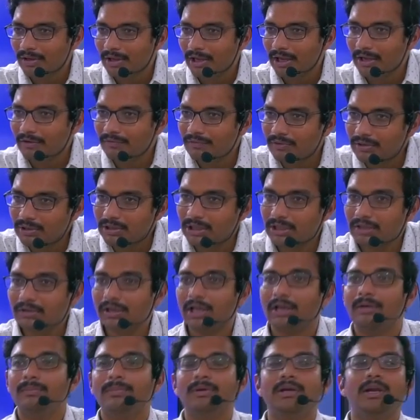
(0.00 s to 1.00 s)
Everything
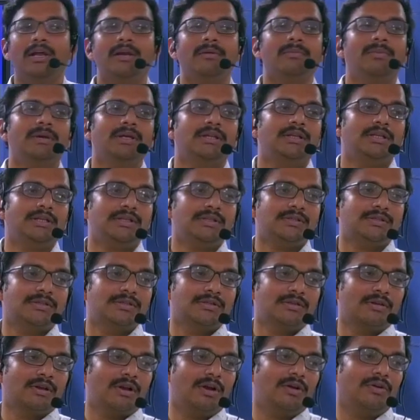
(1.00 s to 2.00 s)
can be done by
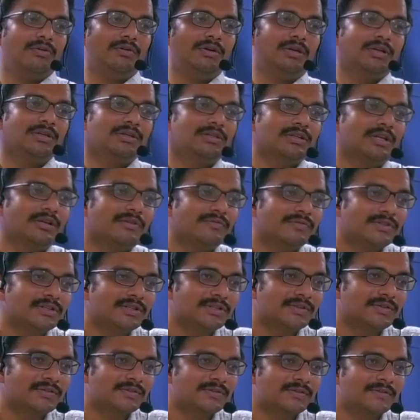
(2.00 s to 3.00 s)
these cloud
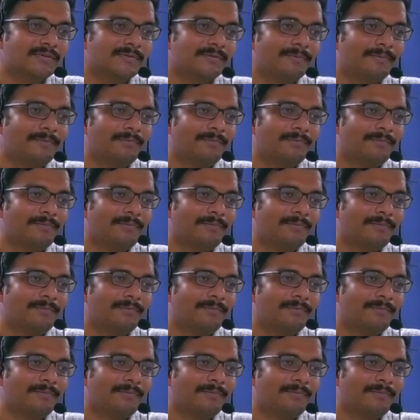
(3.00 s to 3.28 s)
services.